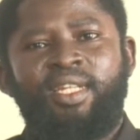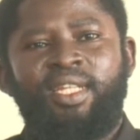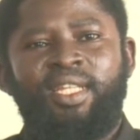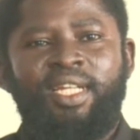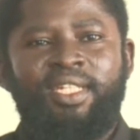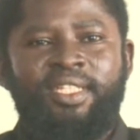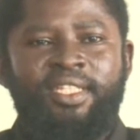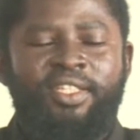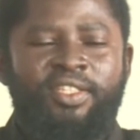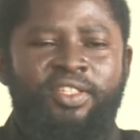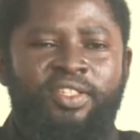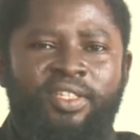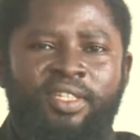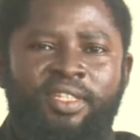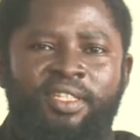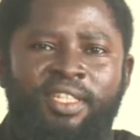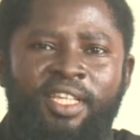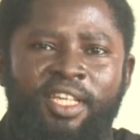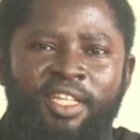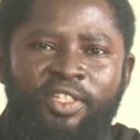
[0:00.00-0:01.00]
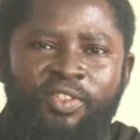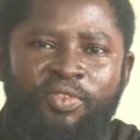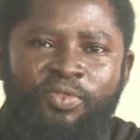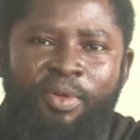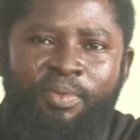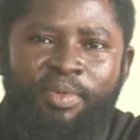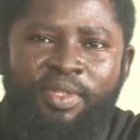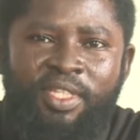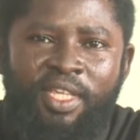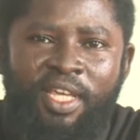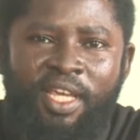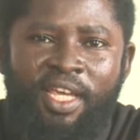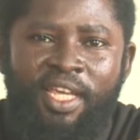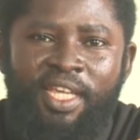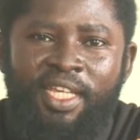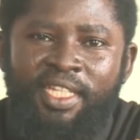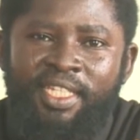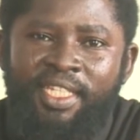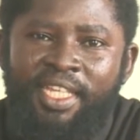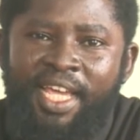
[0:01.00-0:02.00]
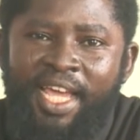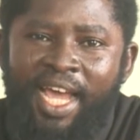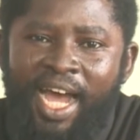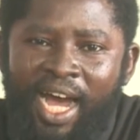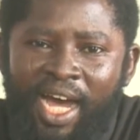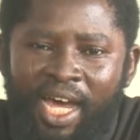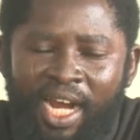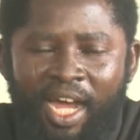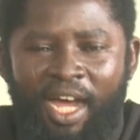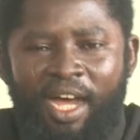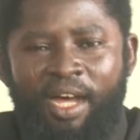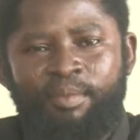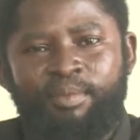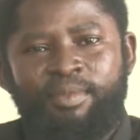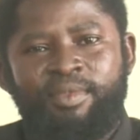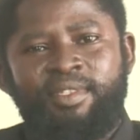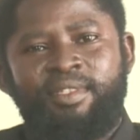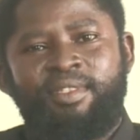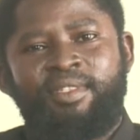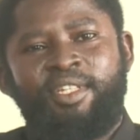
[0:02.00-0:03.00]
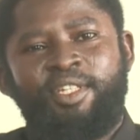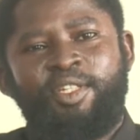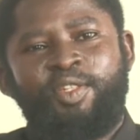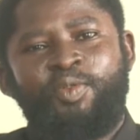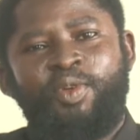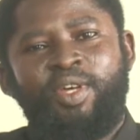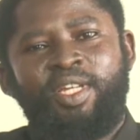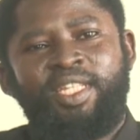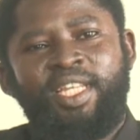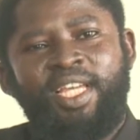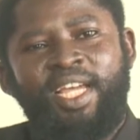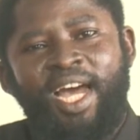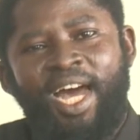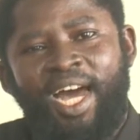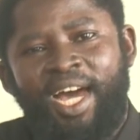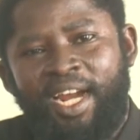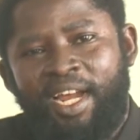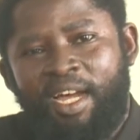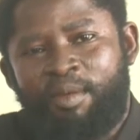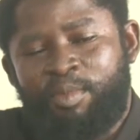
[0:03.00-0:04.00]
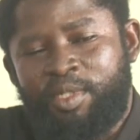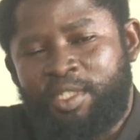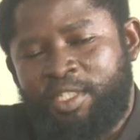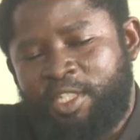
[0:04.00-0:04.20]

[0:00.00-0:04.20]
That is things where we say Ide Aram. Things where Ide Aram in